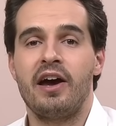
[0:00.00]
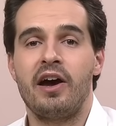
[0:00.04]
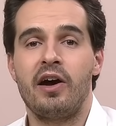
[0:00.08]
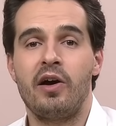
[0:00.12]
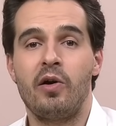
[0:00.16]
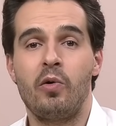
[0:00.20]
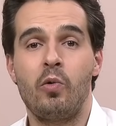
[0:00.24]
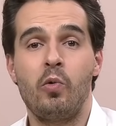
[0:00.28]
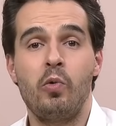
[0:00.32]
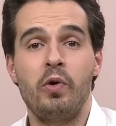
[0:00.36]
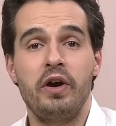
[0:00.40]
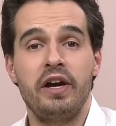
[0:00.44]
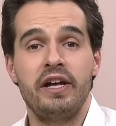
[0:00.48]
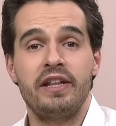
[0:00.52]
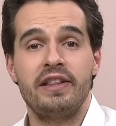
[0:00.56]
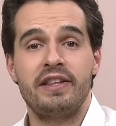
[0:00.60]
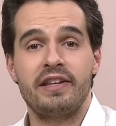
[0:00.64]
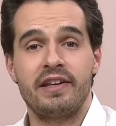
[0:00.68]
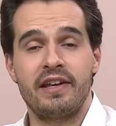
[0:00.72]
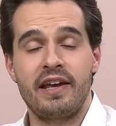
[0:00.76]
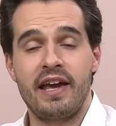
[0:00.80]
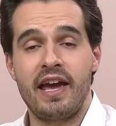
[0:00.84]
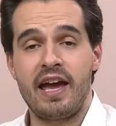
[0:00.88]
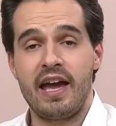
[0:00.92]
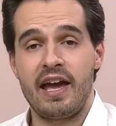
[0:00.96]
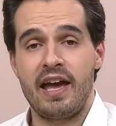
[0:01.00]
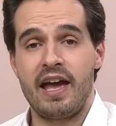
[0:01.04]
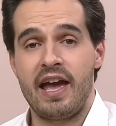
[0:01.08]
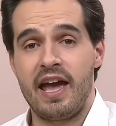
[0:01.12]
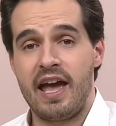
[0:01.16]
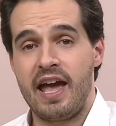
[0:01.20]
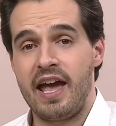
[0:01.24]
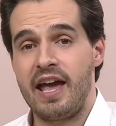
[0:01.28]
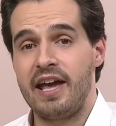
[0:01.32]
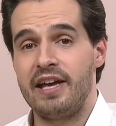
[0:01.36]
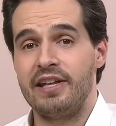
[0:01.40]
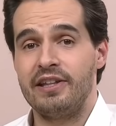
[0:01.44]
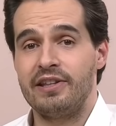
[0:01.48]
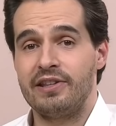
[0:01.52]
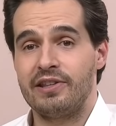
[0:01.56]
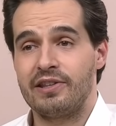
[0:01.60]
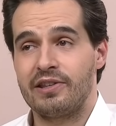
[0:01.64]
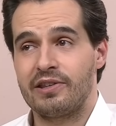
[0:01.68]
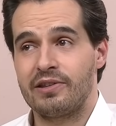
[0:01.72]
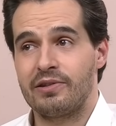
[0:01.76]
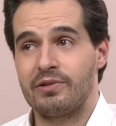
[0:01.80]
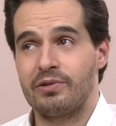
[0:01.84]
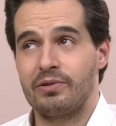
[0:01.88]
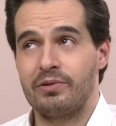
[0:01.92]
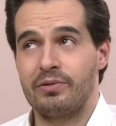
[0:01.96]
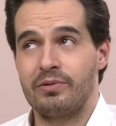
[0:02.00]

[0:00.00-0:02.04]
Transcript: with 8